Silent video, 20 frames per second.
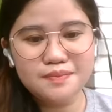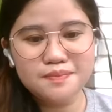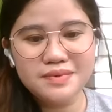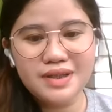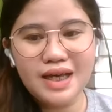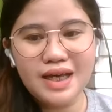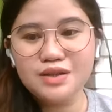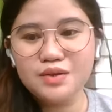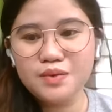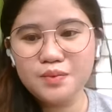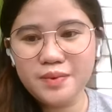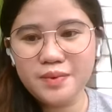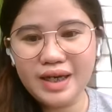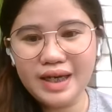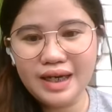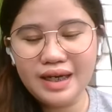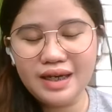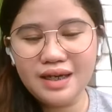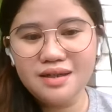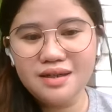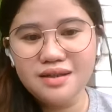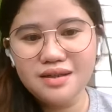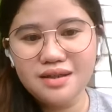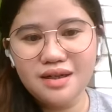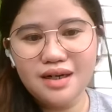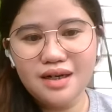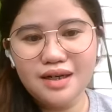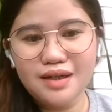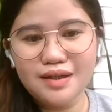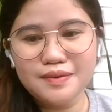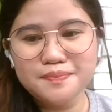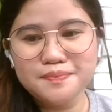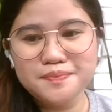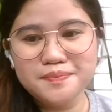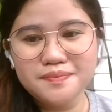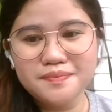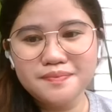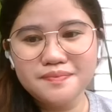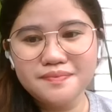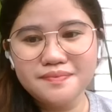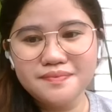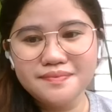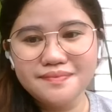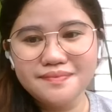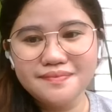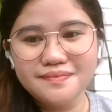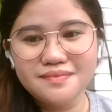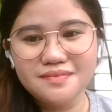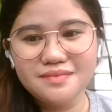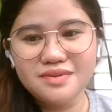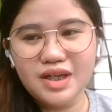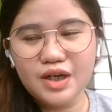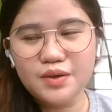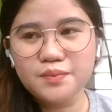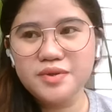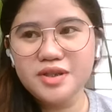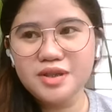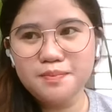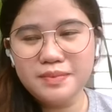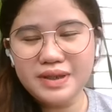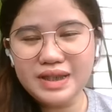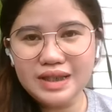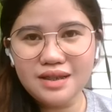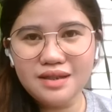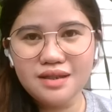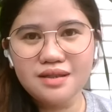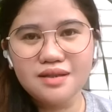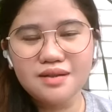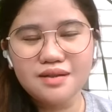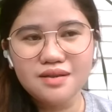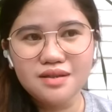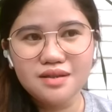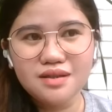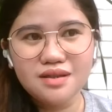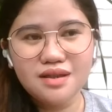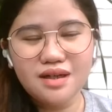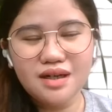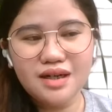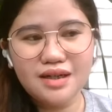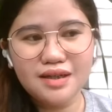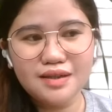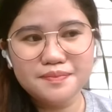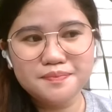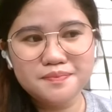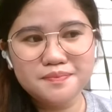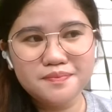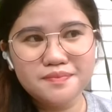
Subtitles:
That way, um, there would be um,